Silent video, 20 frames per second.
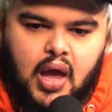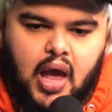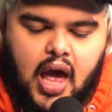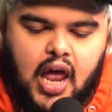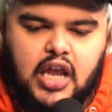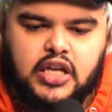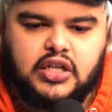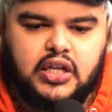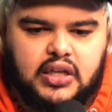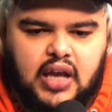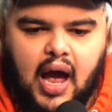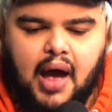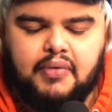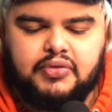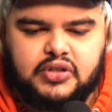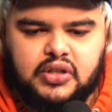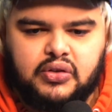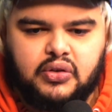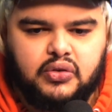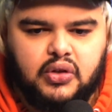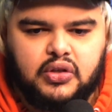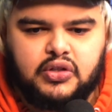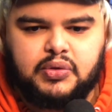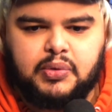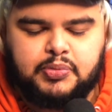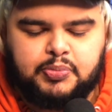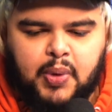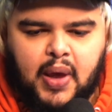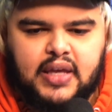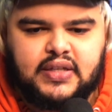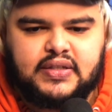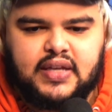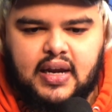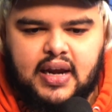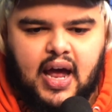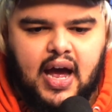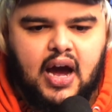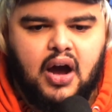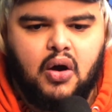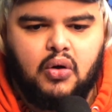And it's based
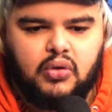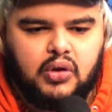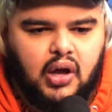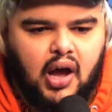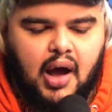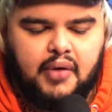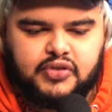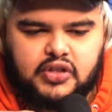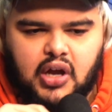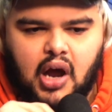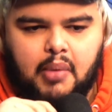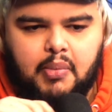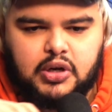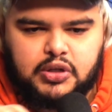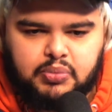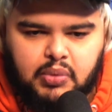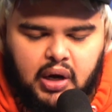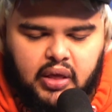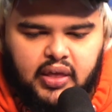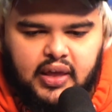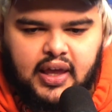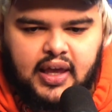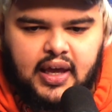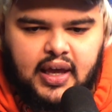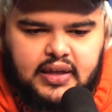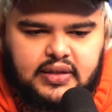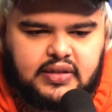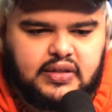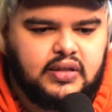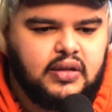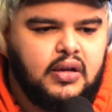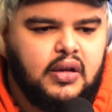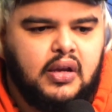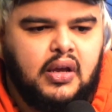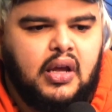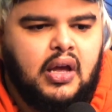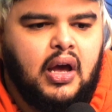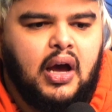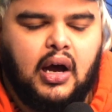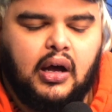on how much money he gets,
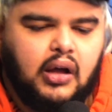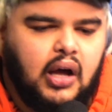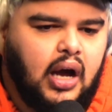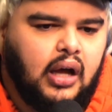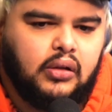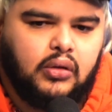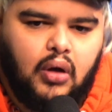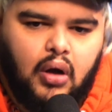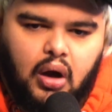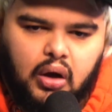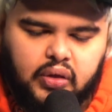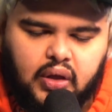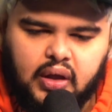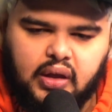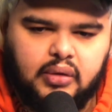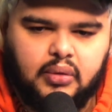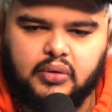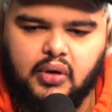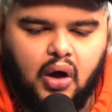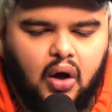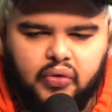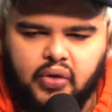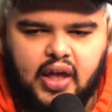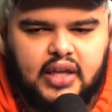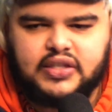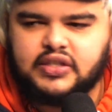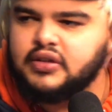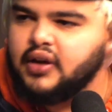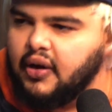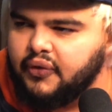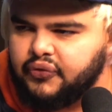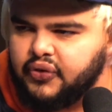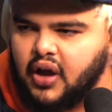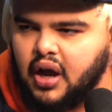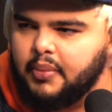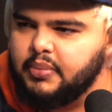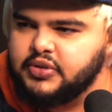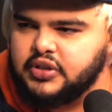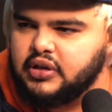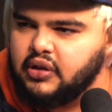how long, all that stuff
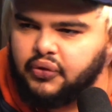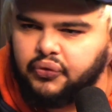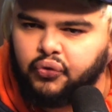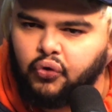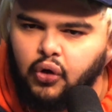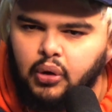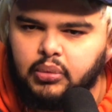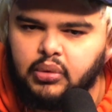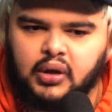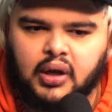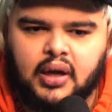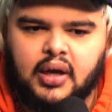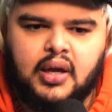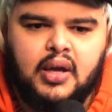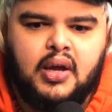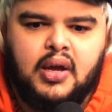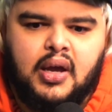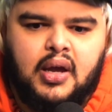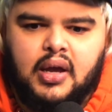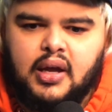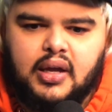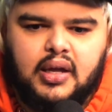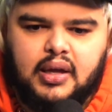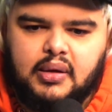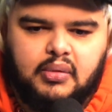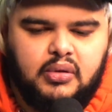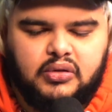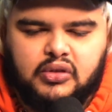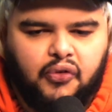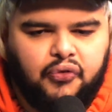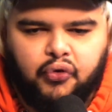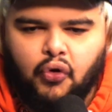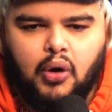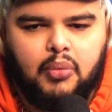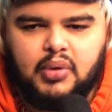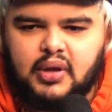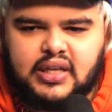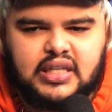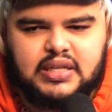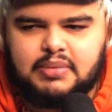comes into the formula. The
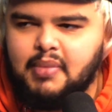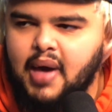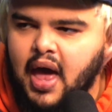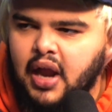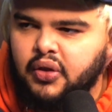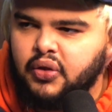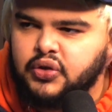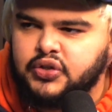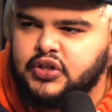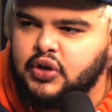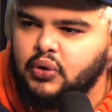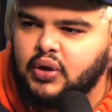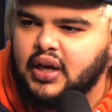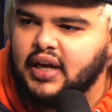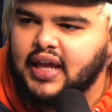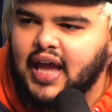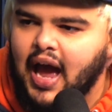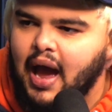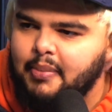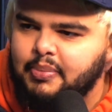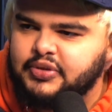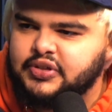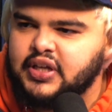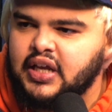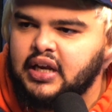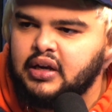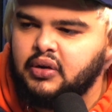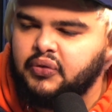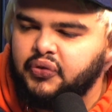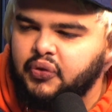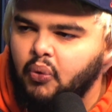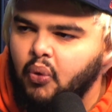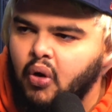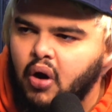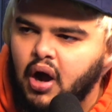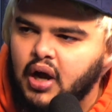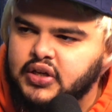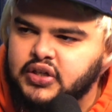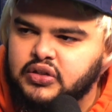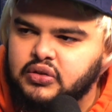formula doesn't matter. They're still getting compensated if he
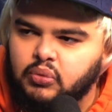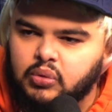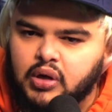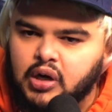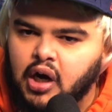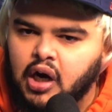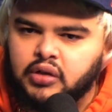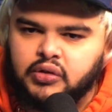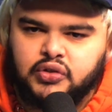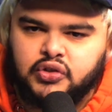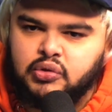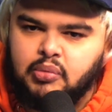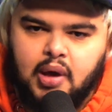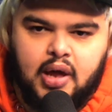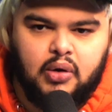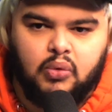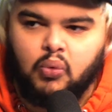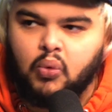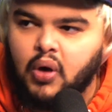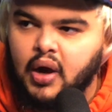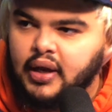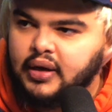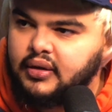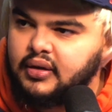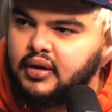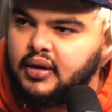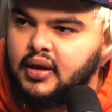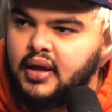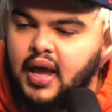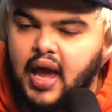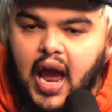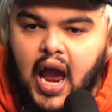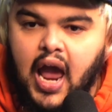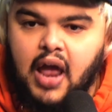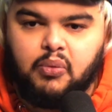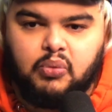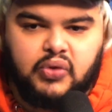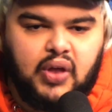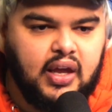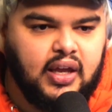walks regardless, no matter what.
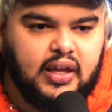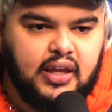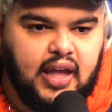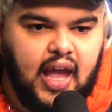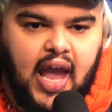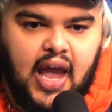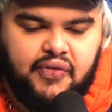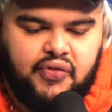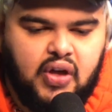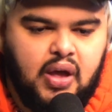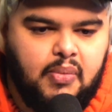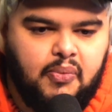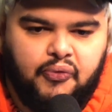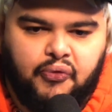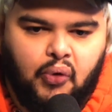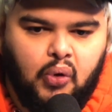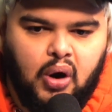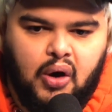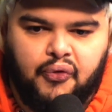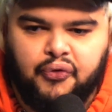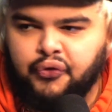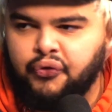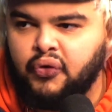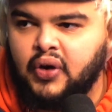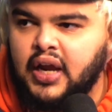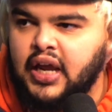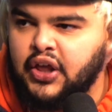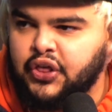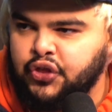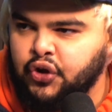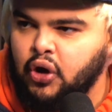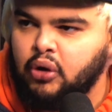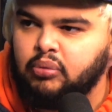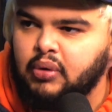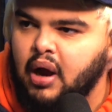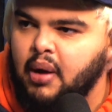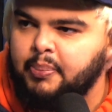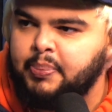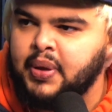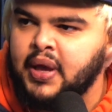And they gave him for a free
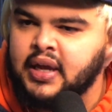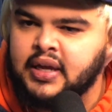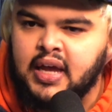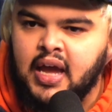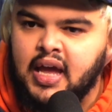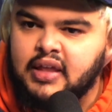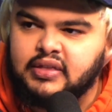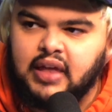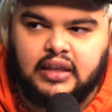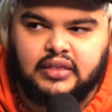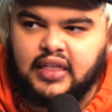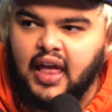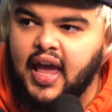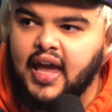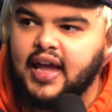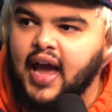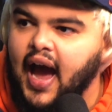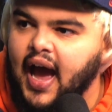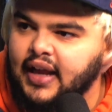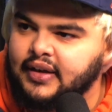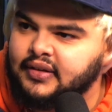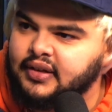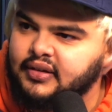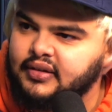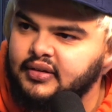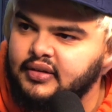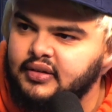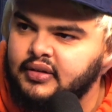third-round pick that they got.